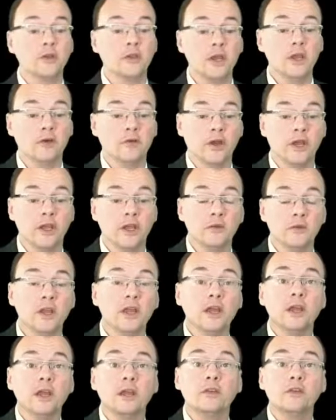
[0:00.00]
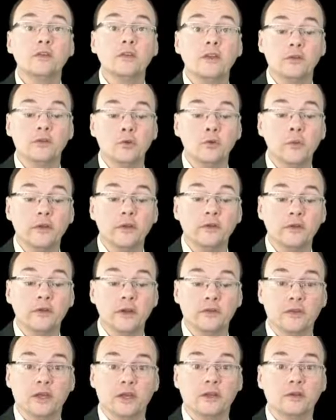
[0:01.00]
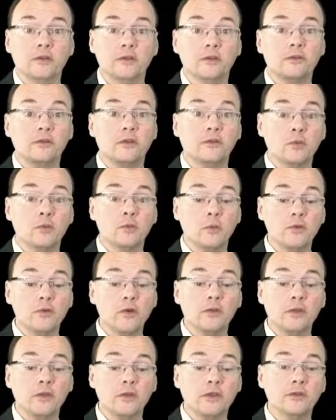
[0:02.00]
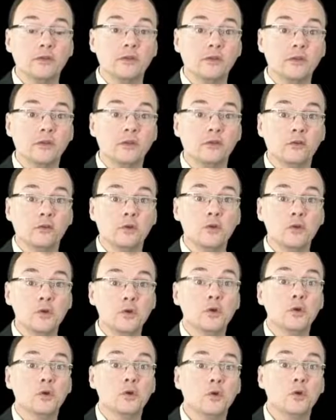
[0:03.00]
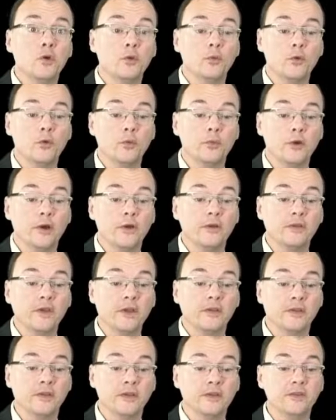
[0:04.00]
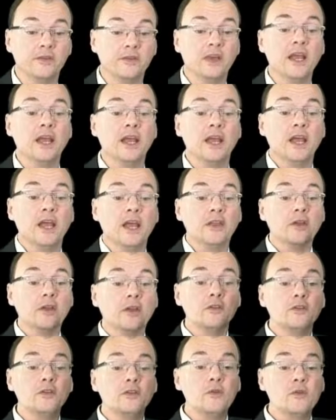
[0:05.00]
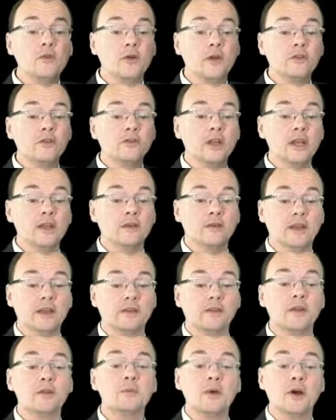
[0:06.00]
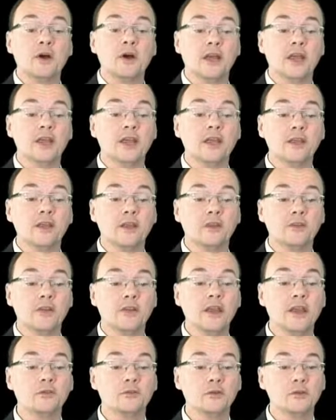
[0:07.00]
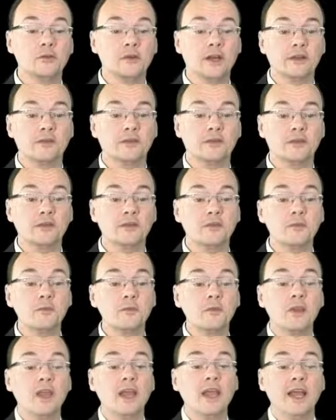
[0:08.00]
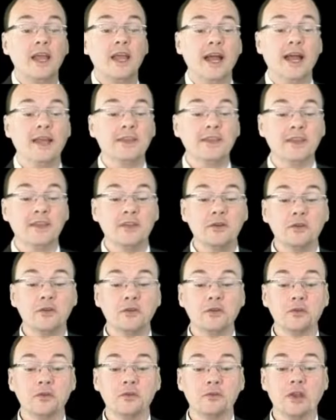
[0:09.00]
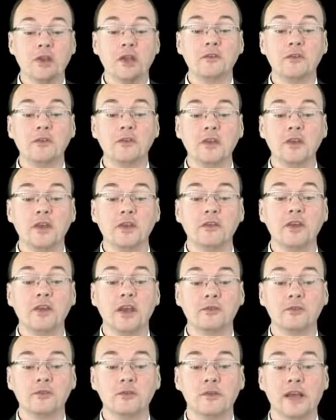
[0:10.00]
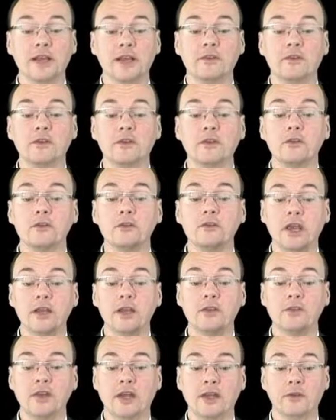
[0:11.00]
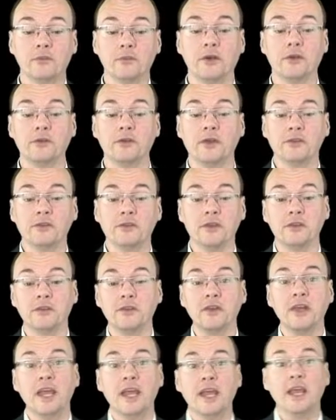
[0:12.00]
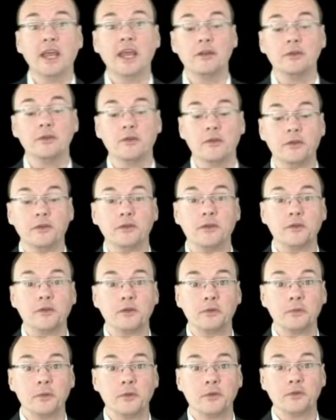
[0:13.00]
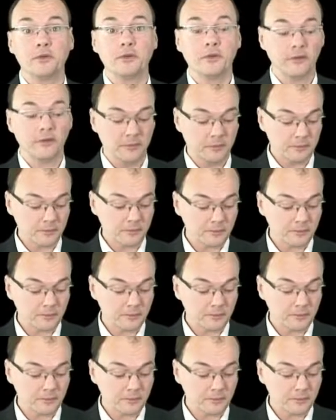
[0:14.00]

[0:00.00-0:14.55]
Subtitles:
theory says almost nothing, just that we've got these two or more processes that are differentially affected by contextual factors, and that those changes in the contextual factors can change how the processes influence the responses